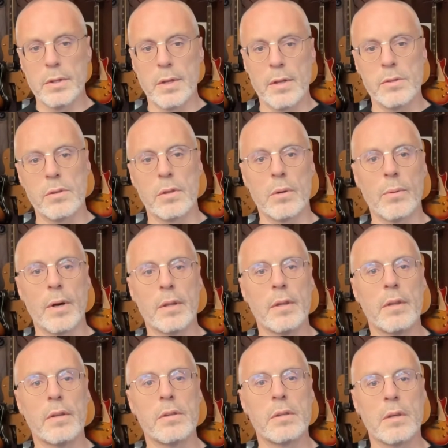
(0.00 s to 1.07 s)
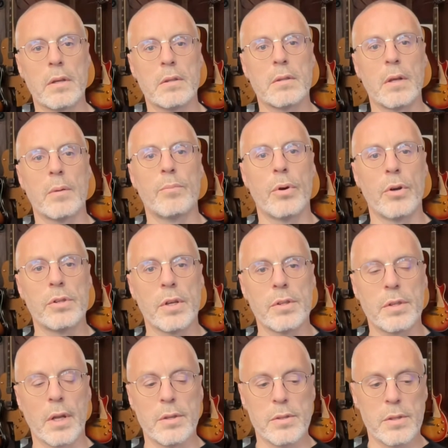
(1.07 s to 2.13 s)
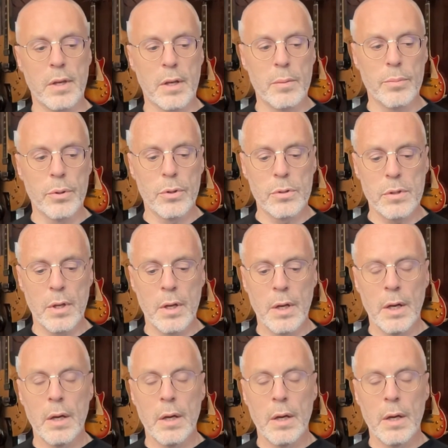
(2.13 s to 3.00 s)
because that's the other way that this process tends to get abused.